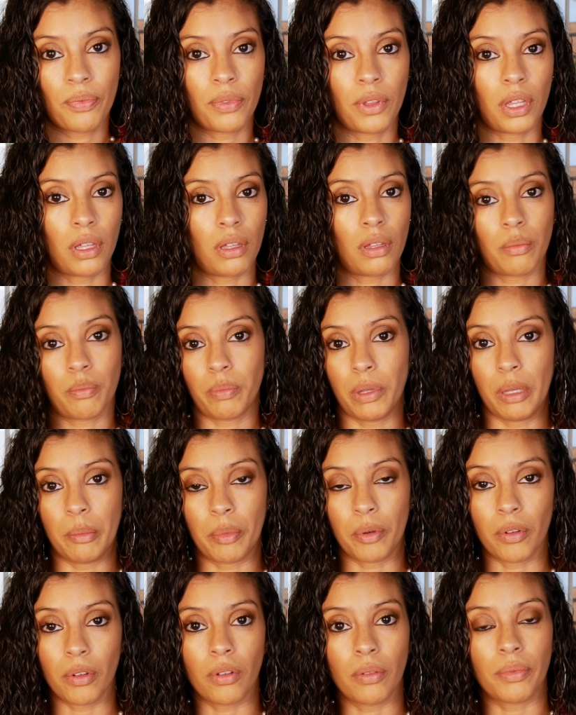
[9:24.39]
The
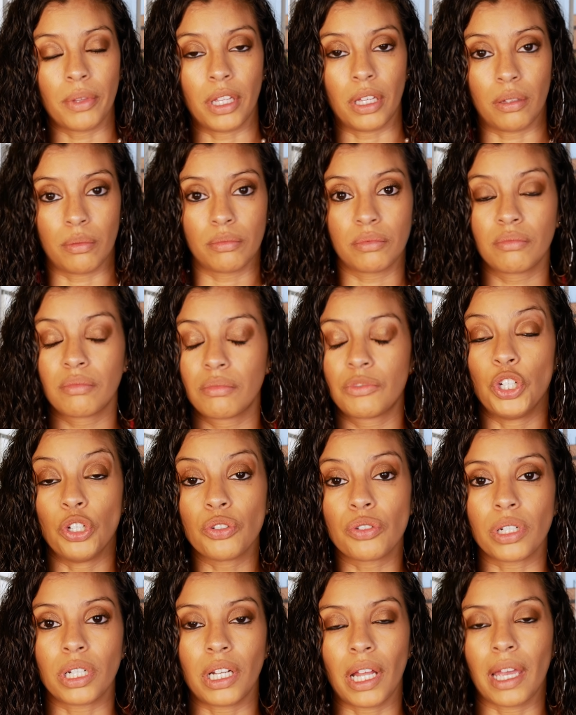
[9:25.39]
people, the
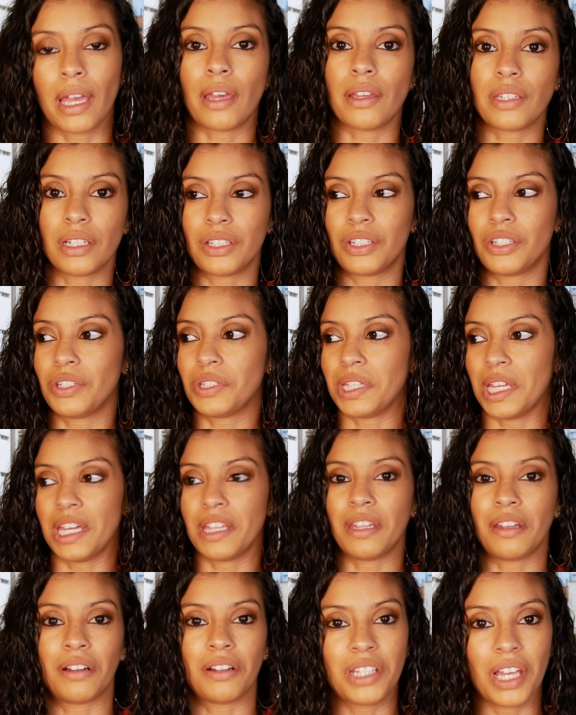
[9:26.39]
children, I guess I should
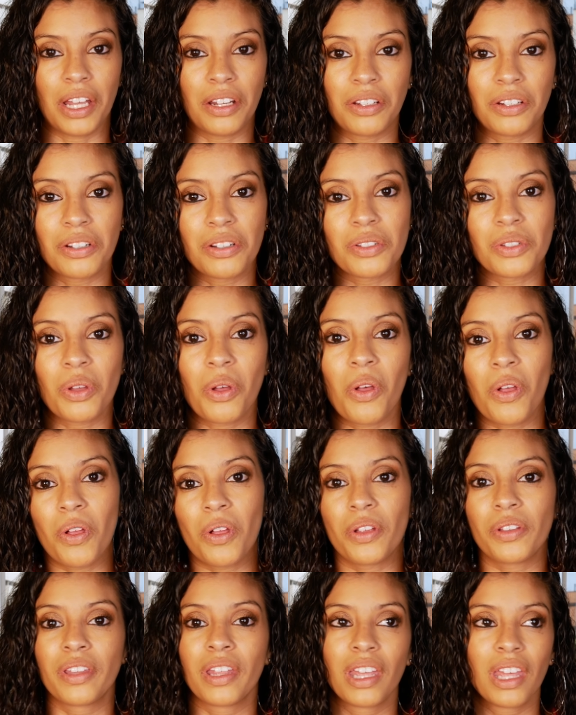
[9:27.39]
say, that are 10 years
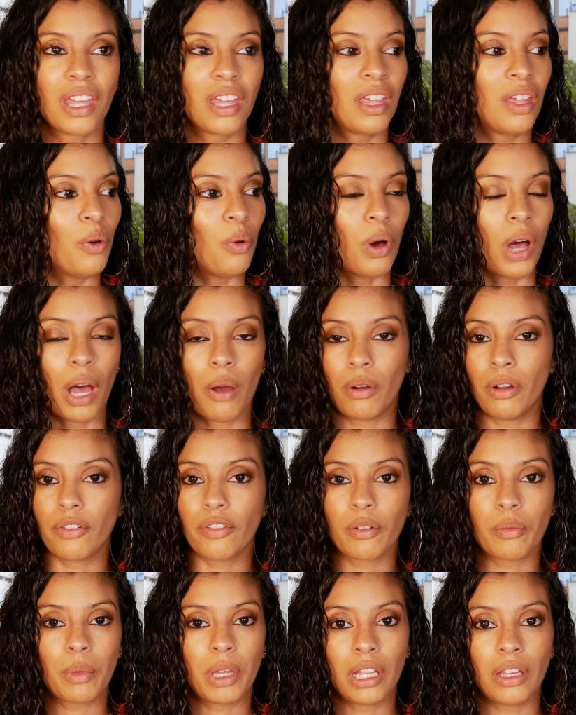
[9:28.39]
old,
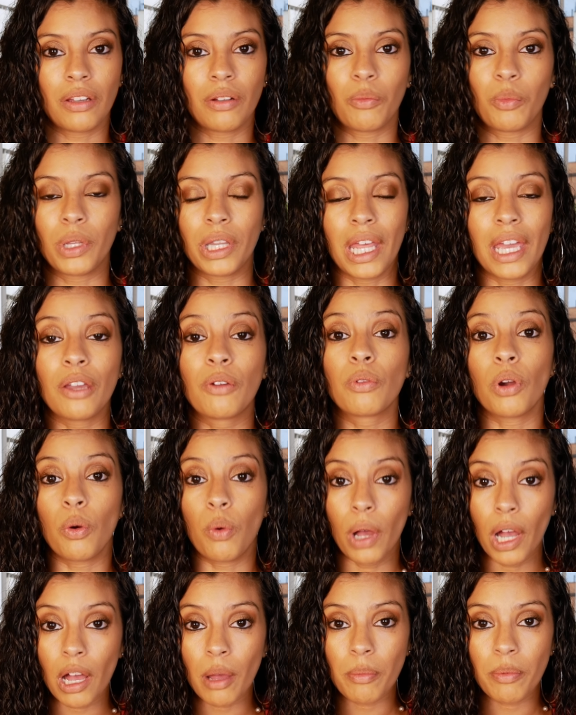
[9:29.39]
however many, when they
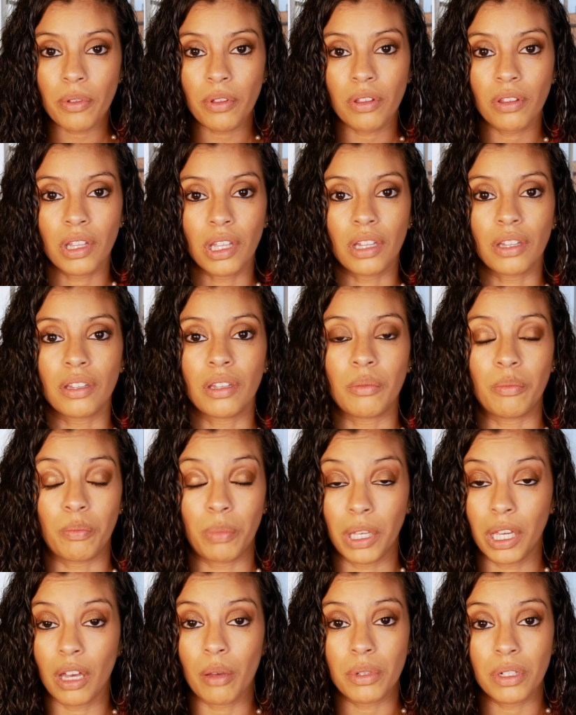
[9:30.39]
grow up and
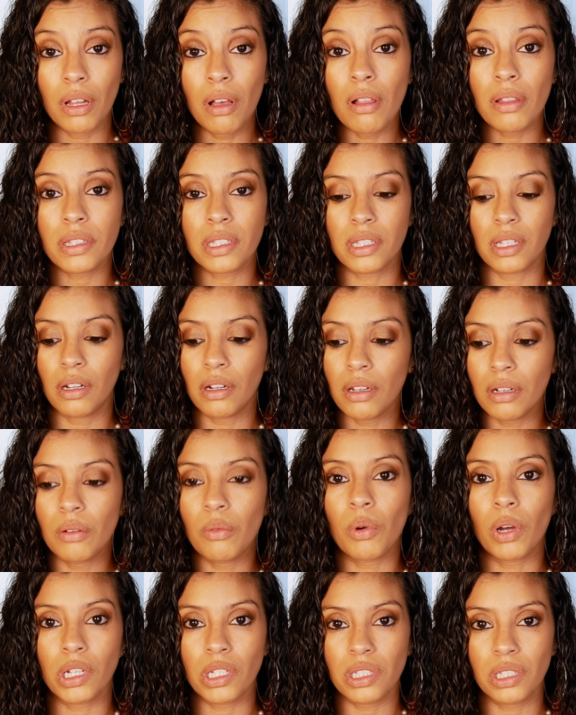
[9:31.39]
become adults, they're
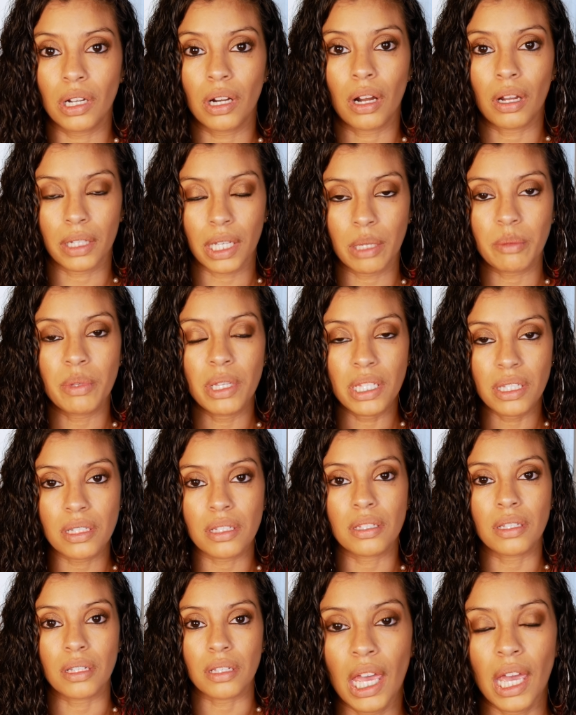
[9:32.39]
gonna wanna start online
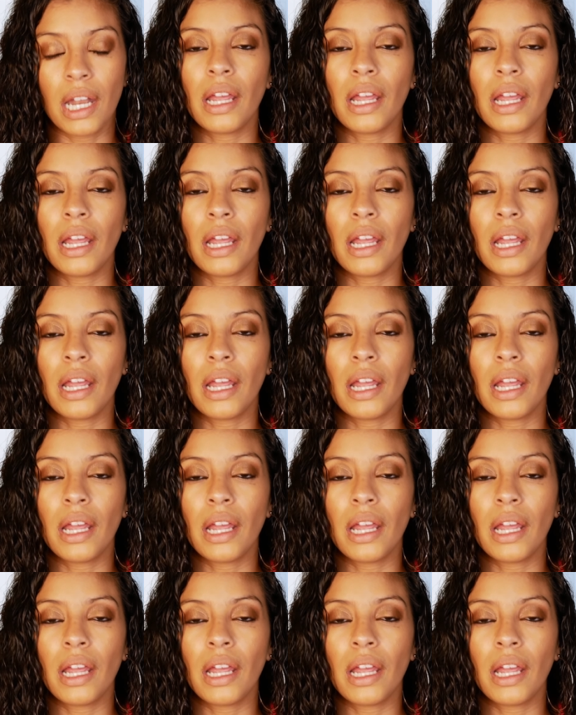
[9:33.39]
businesses.